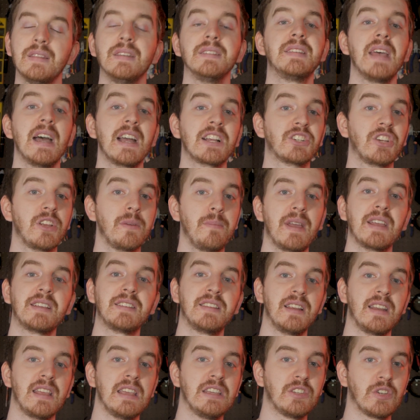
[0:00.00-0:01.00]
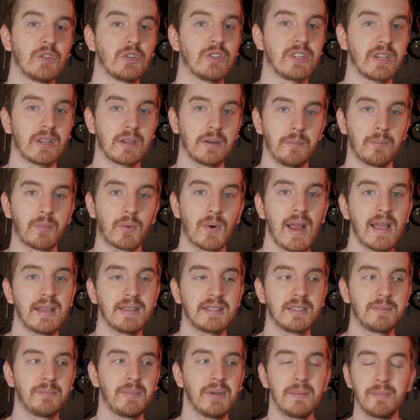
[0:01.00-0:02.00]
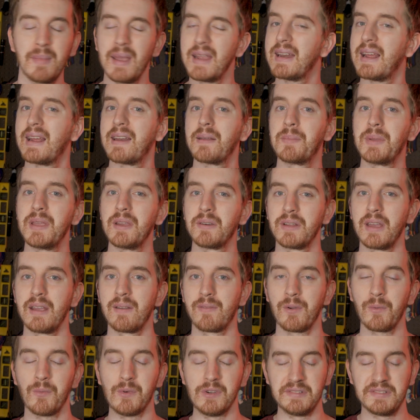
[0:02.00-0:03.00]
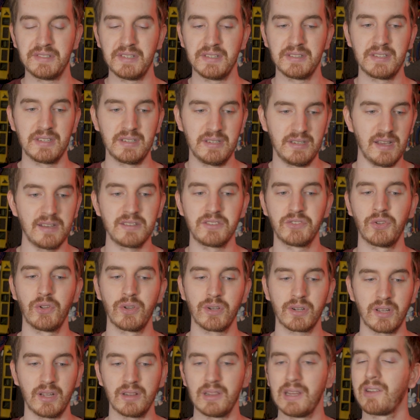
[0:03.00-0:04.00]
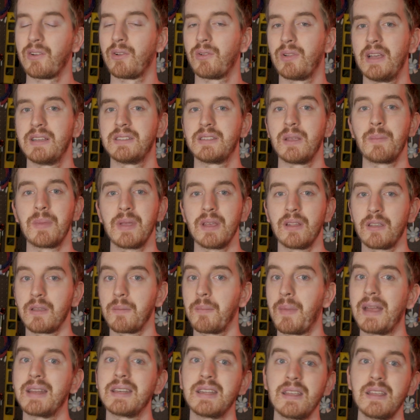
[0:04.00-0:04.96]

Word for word: This actually makes it easier to compress, but may not appeal to everyone since it does look a little less appealing by